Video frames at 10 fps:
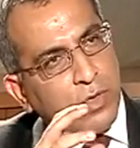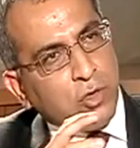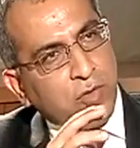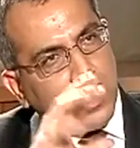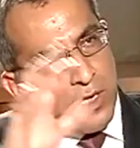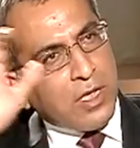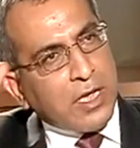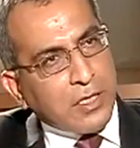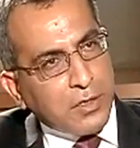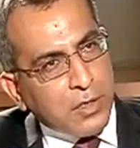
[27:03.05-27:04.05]
when you were a little
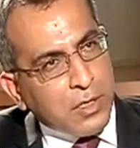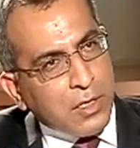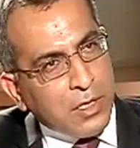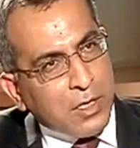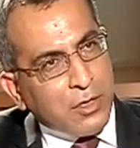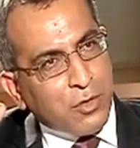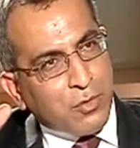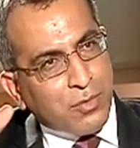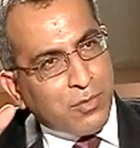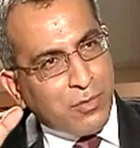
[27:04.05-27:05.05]
kid.
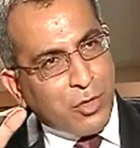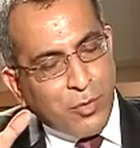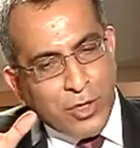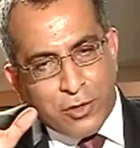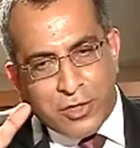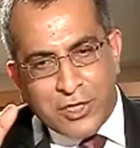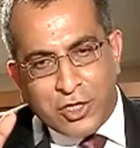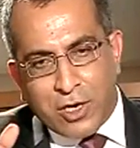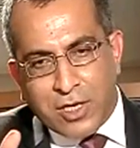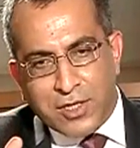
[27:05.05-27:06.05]
When your
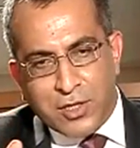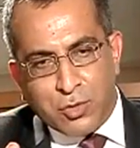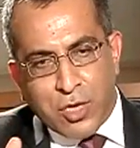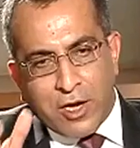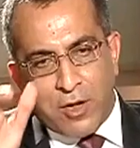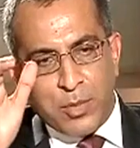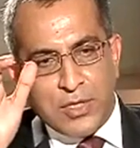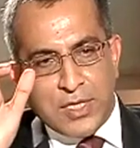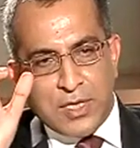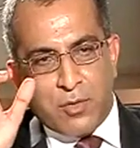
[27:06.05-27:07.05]
teacher asked you to get up
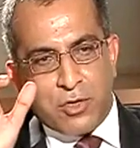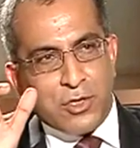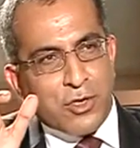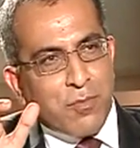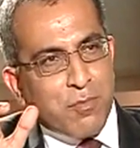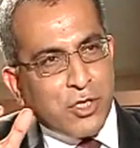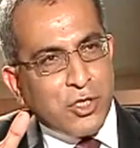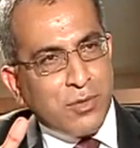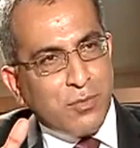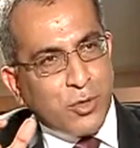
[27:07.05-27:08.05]
and say, what is your
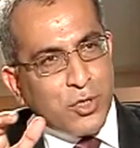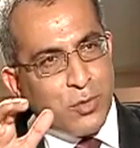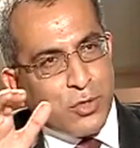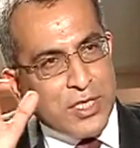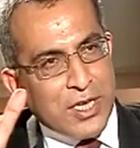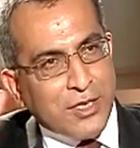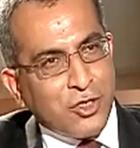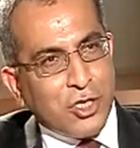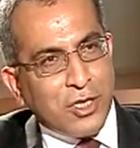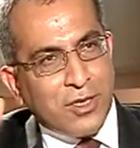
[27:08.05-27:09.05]
ambition? Most would say
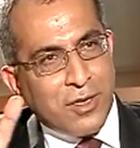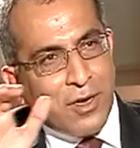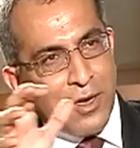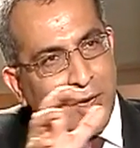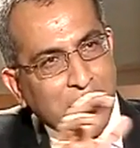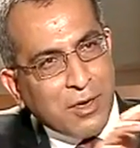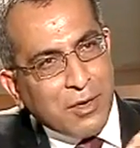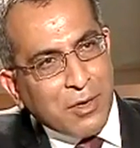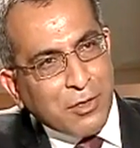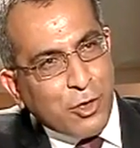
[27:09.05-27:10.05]
engineer,
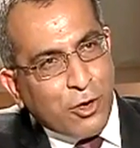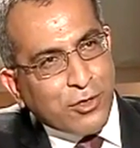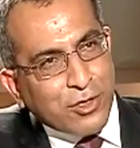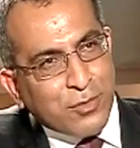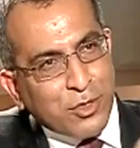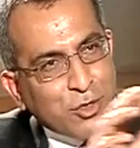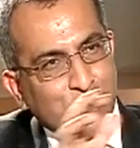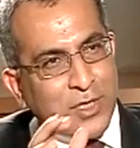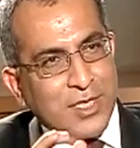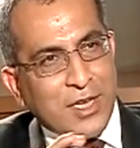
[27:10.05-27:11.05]
doctor, but you
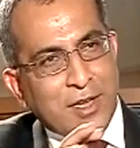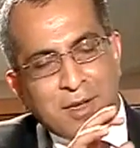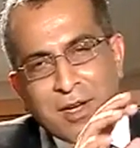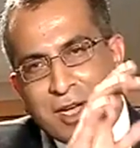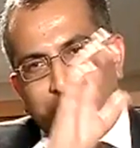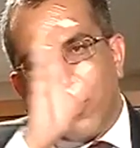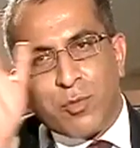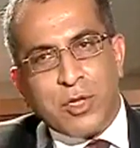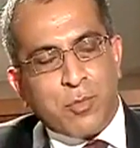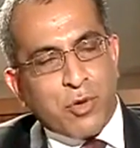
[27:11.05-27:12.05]
would say, I want to
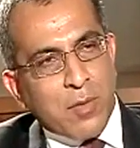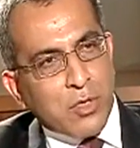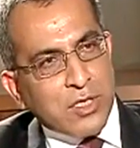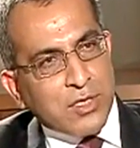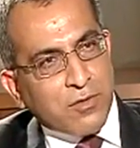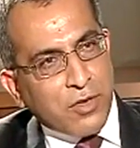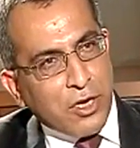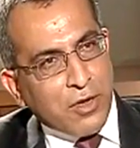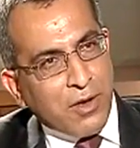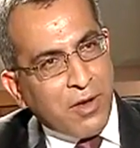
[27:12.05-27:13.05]
be the Prime Minister of India.